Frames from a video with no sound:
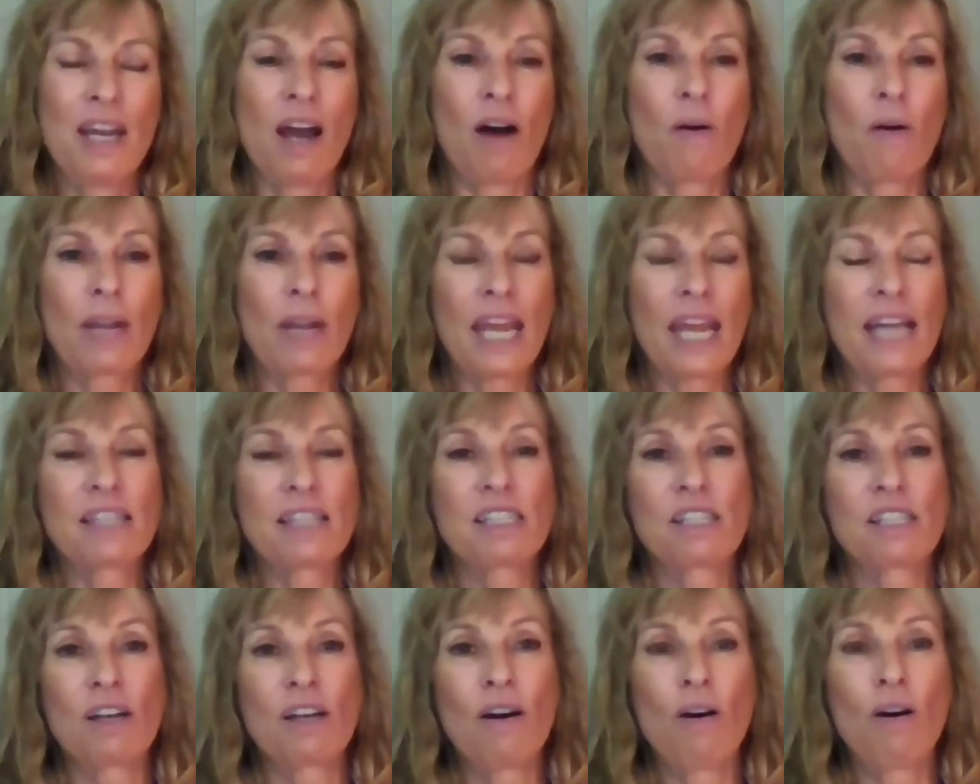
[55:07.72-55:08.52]
okay,
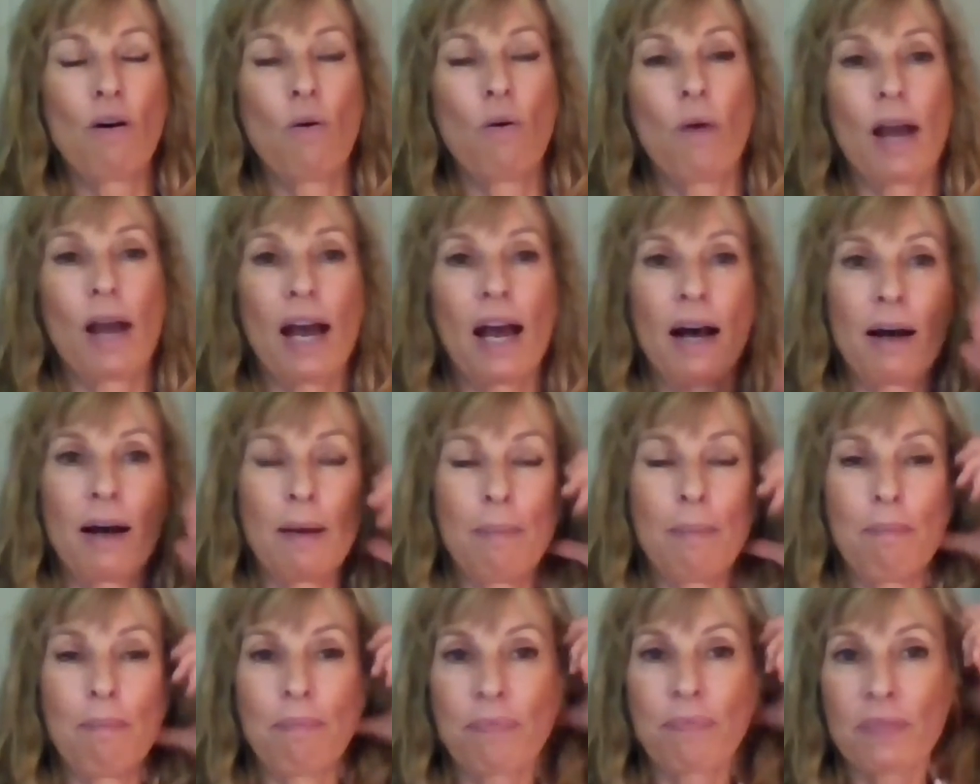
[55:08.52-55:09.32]
so
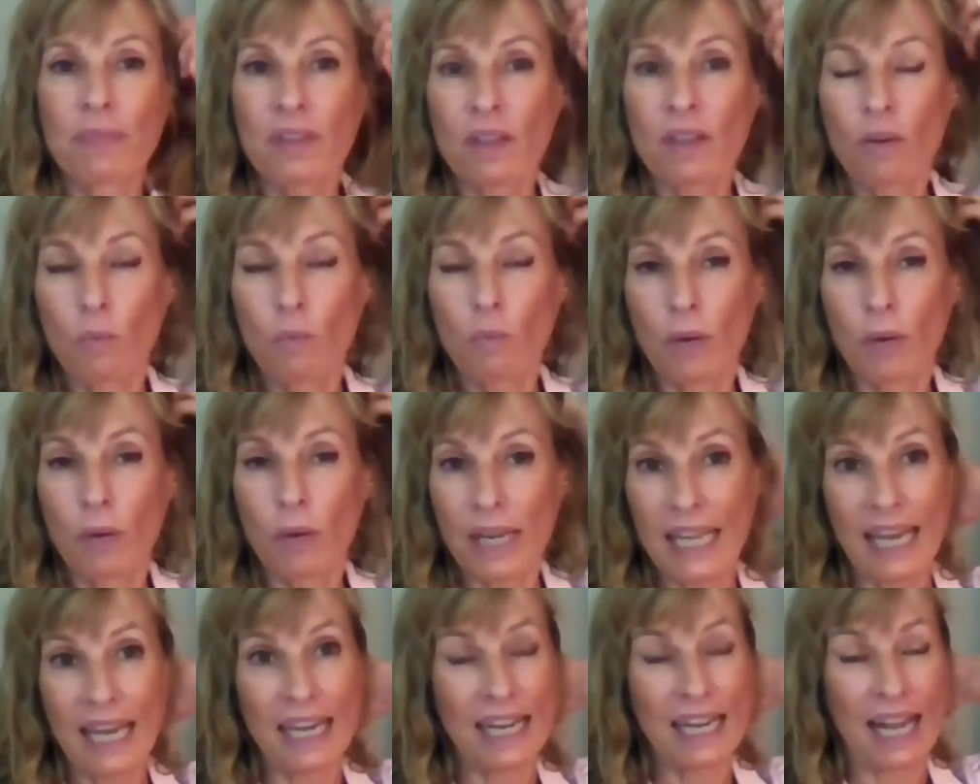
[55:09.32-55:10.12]
we're
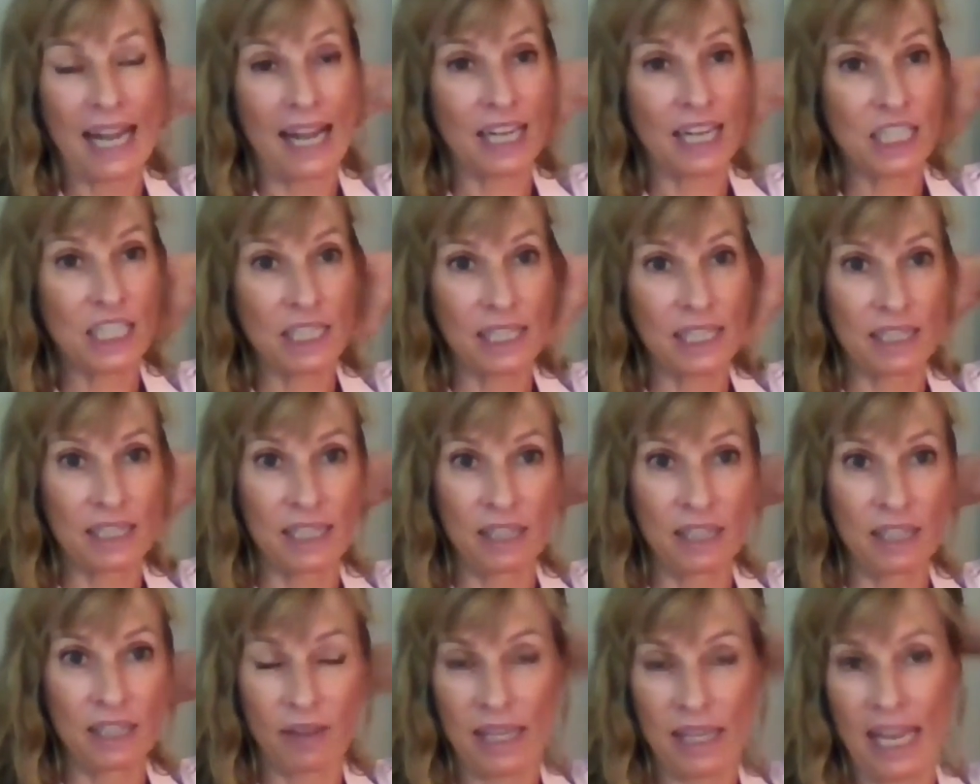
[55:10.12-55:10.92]
getting actually
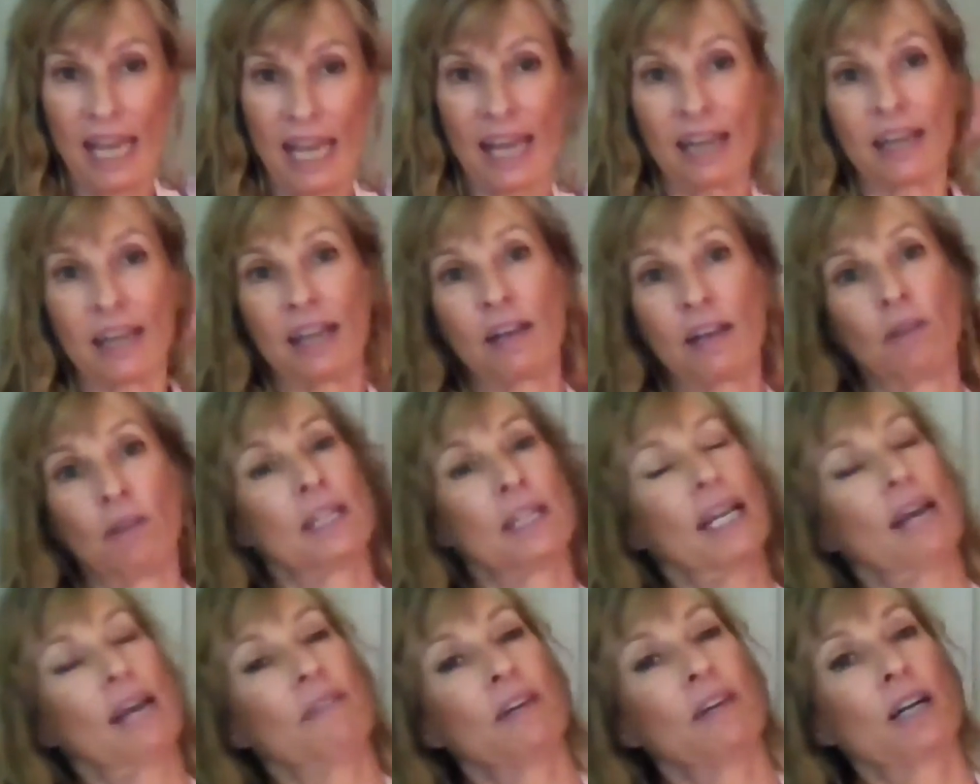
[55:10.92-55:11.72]
near the end. I only
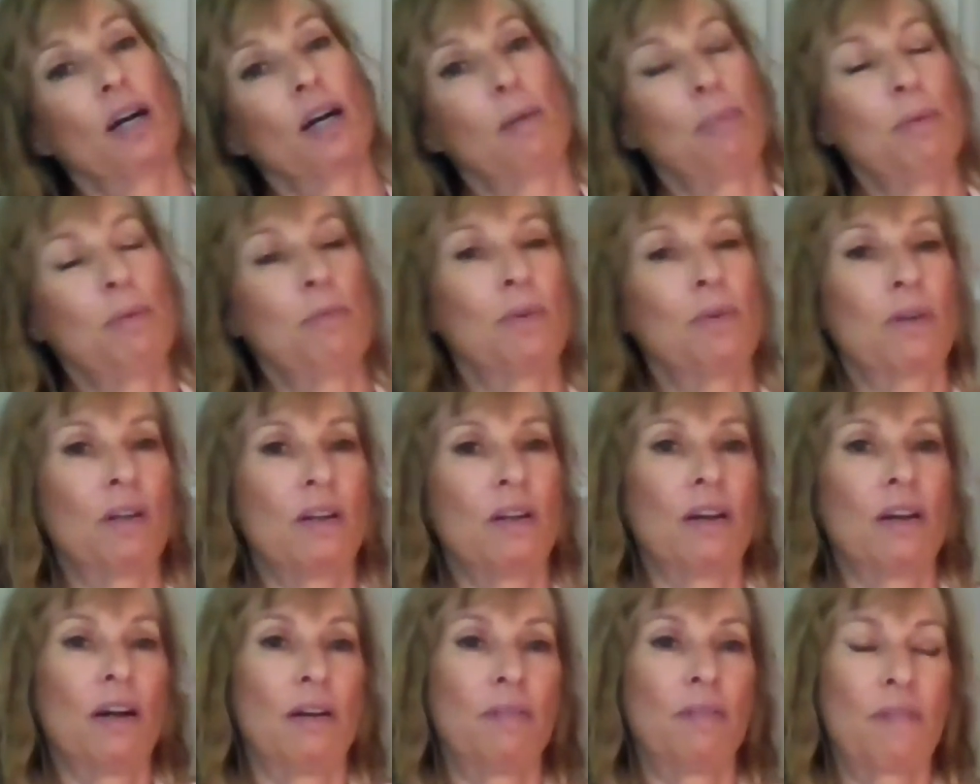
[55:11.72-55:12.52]
have a couple
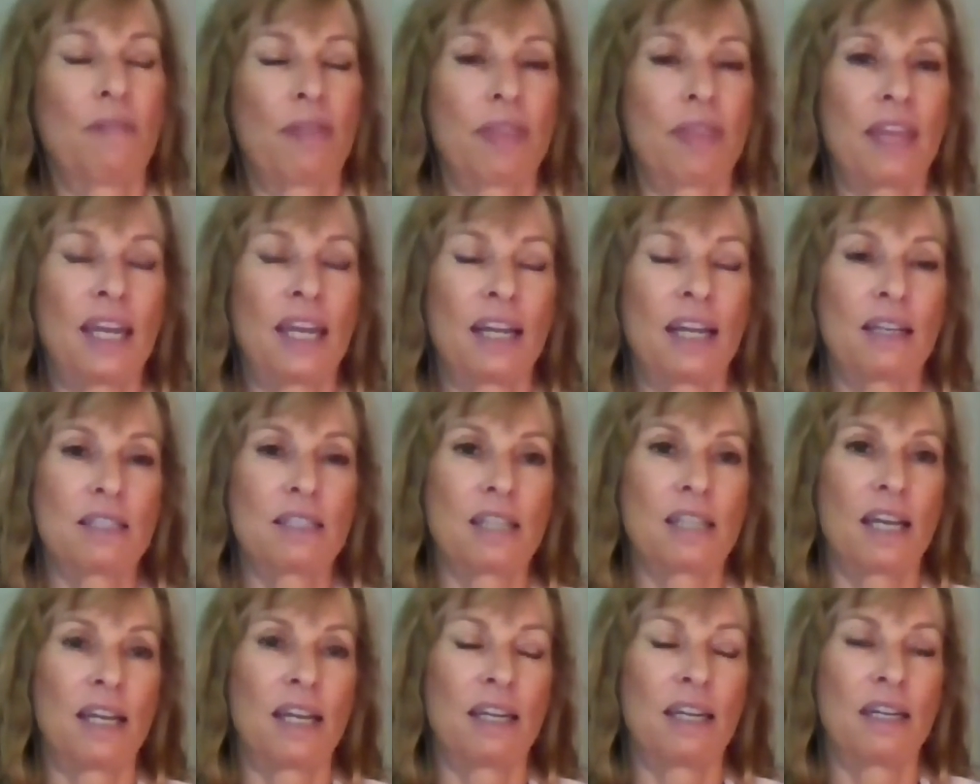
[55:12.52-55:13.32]
more of things.
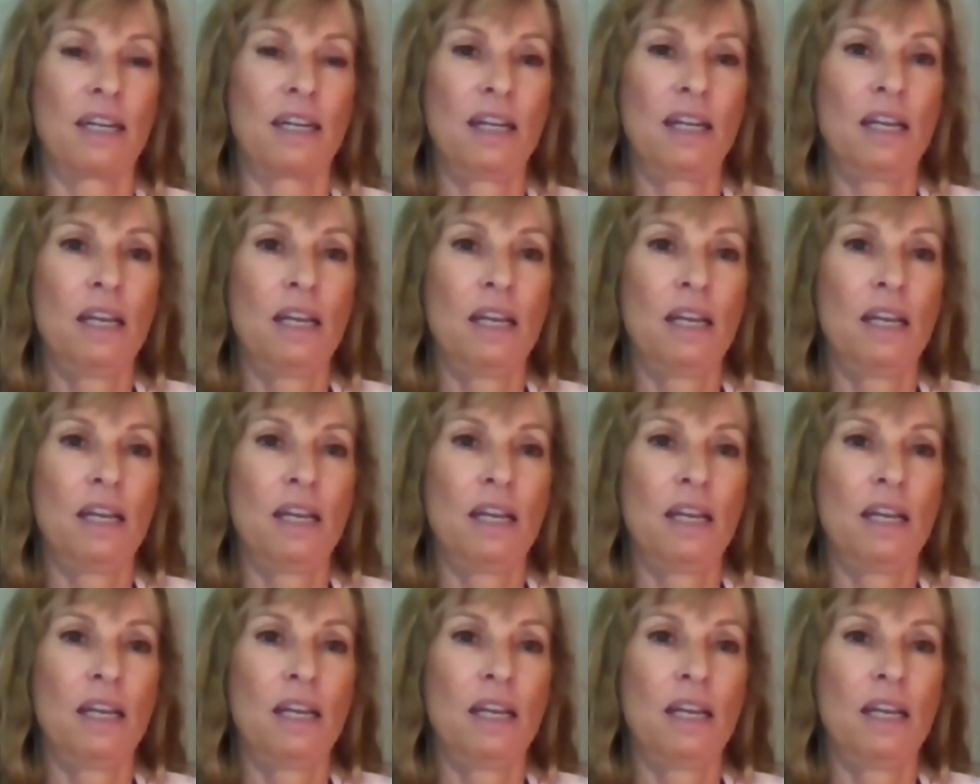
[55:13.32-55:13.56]
And